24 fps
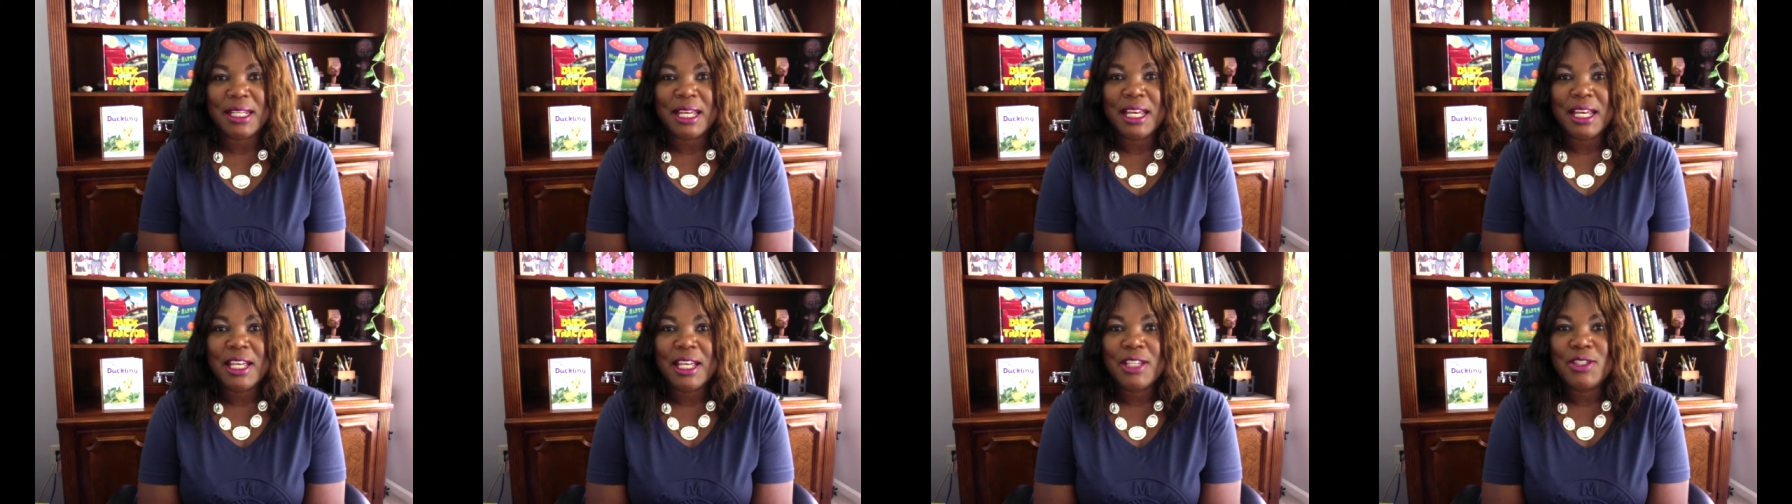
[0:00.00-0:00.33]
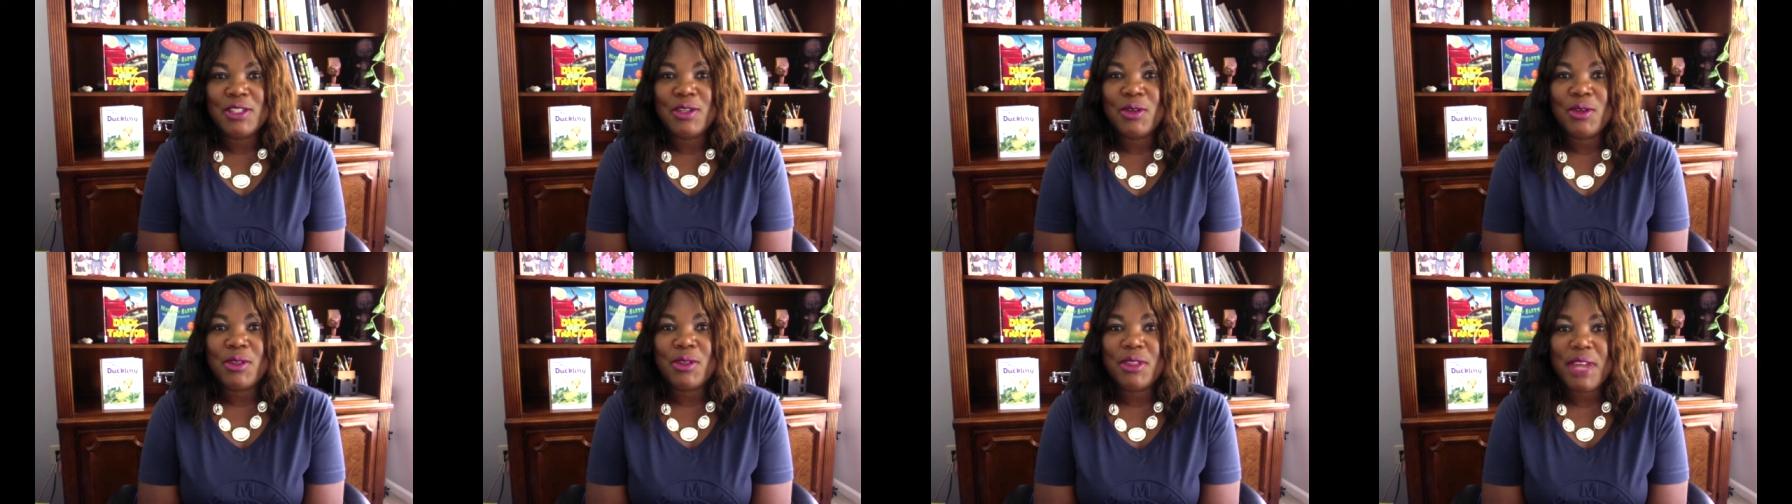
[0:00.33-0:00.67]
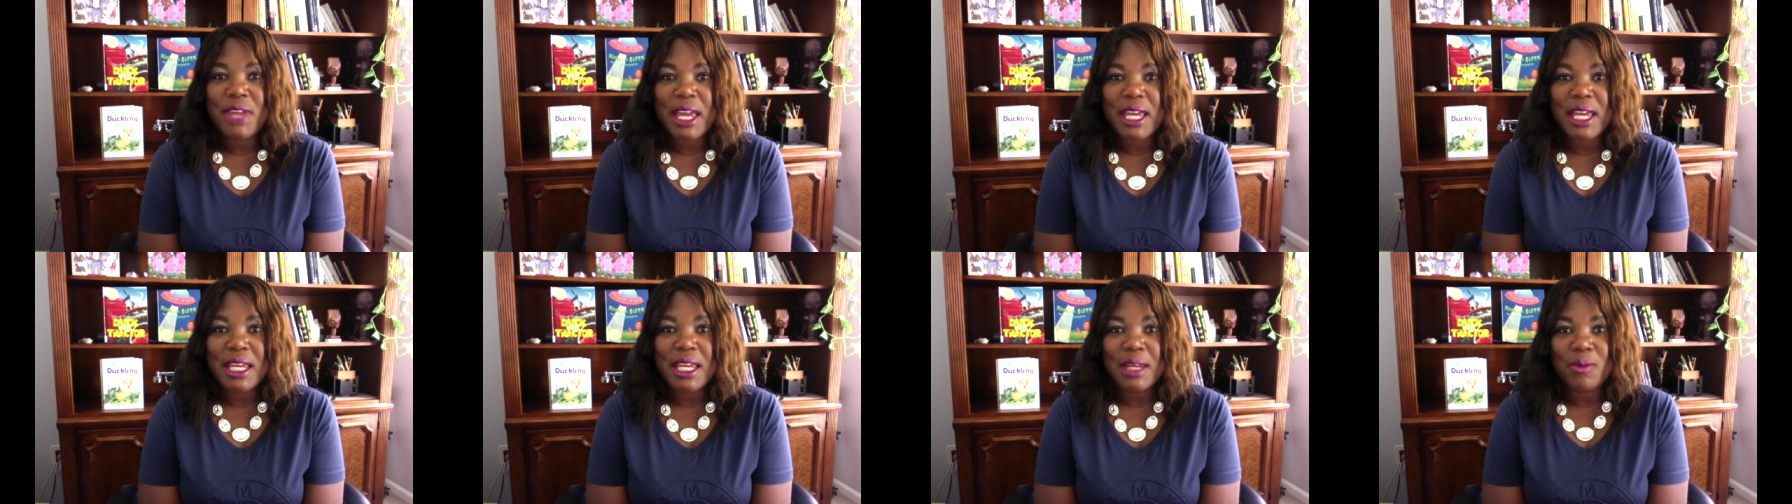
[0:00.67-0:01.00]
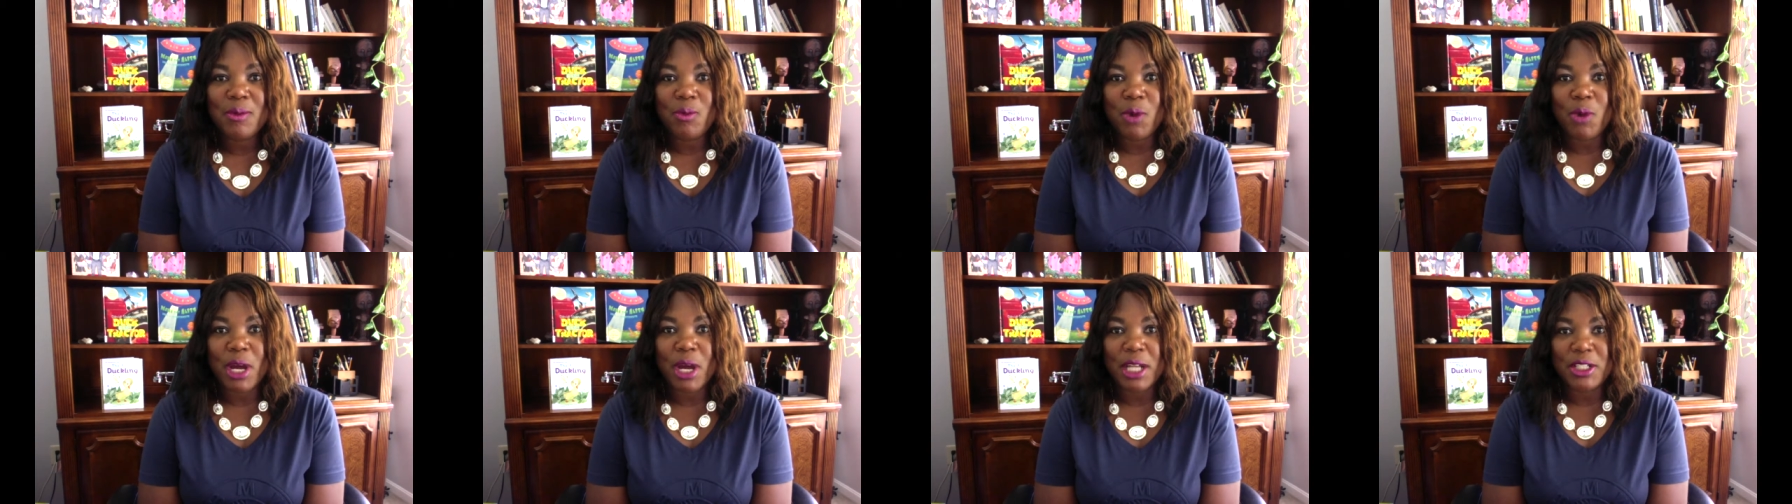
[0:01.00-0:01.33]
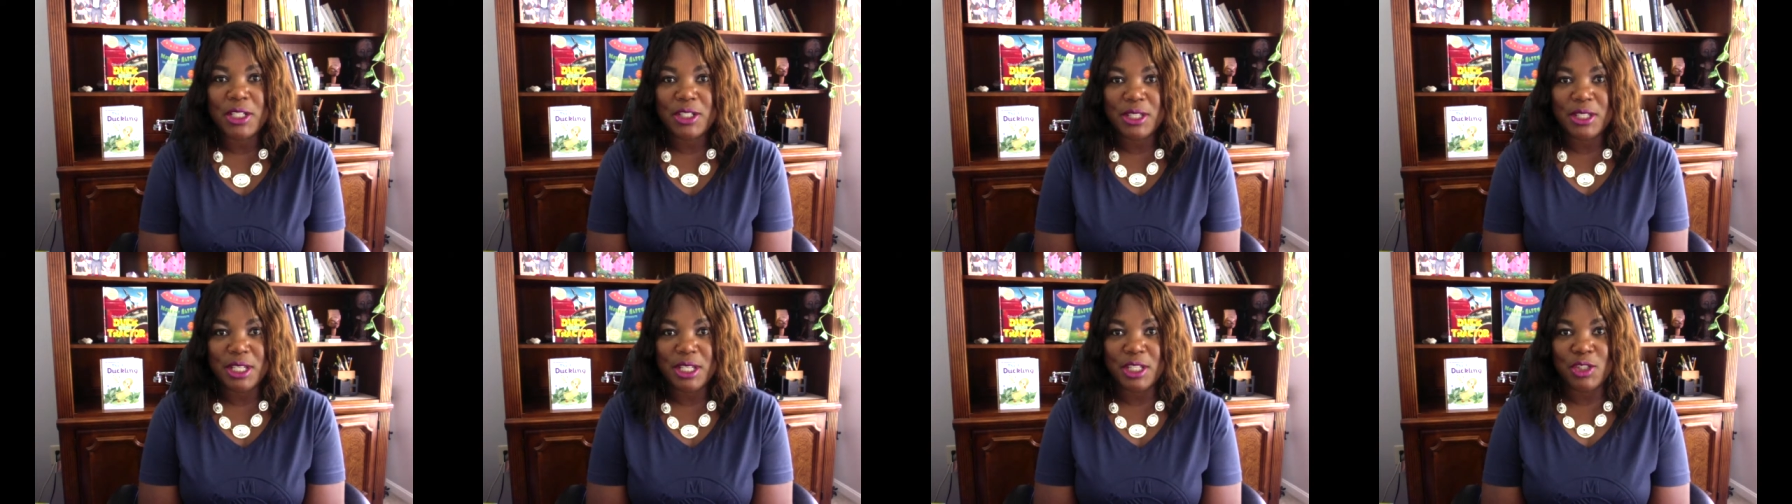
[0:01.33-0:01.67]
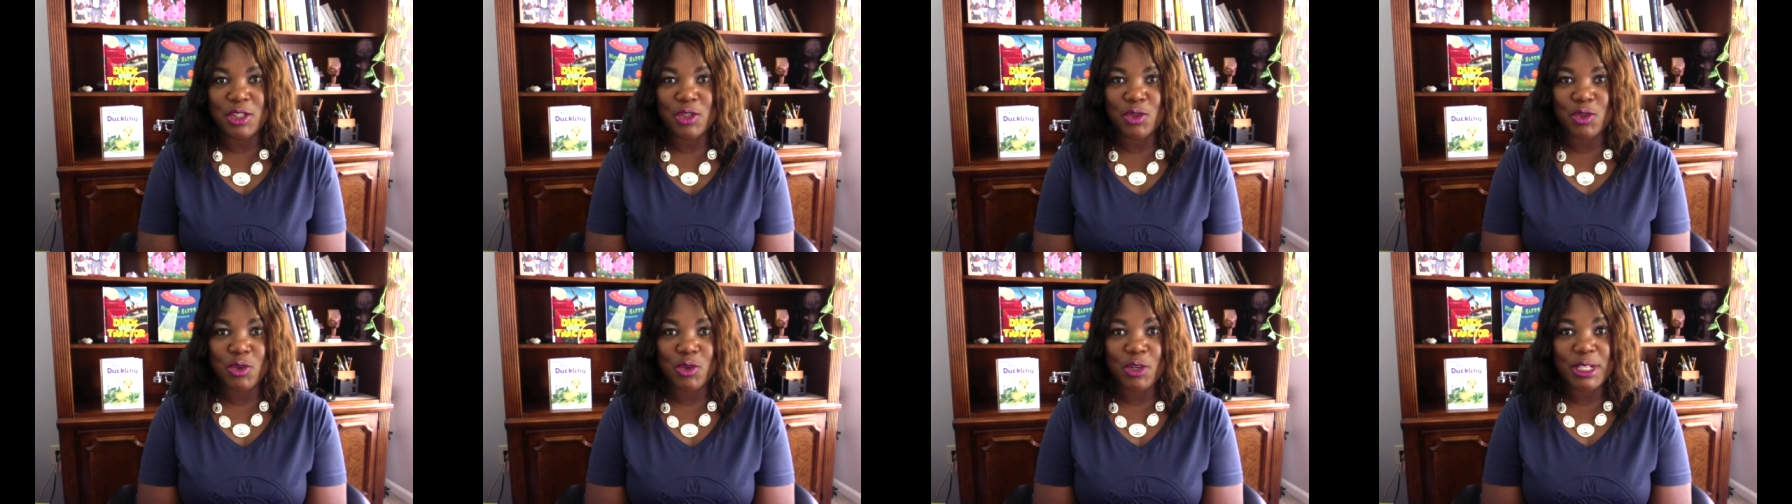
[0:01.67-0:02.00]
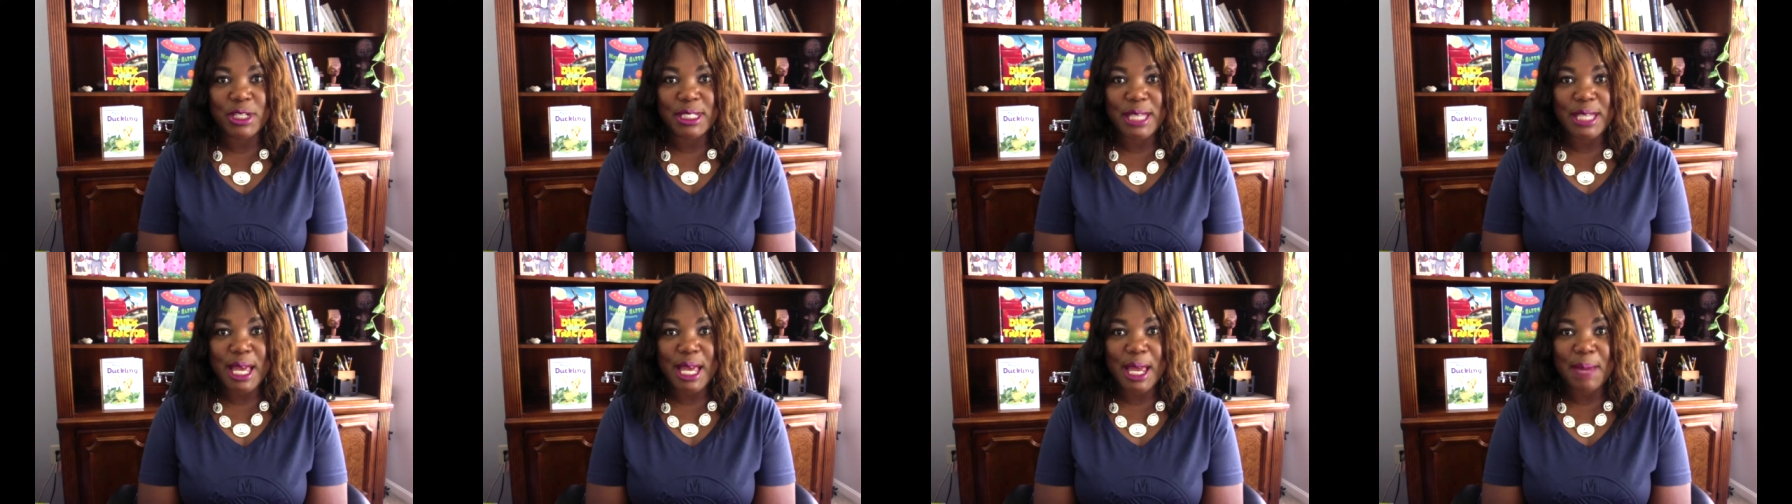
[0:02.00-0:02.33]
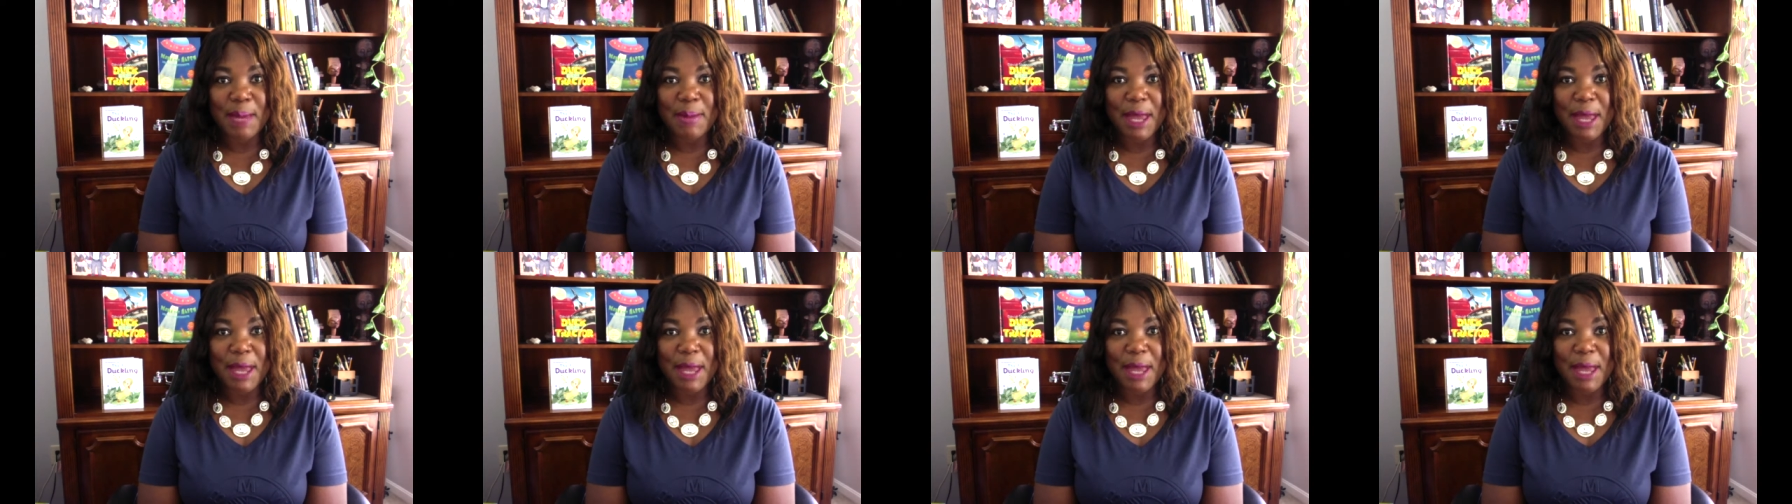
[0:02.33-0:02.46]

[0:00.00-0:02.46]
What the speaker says: so they can watch these Storytime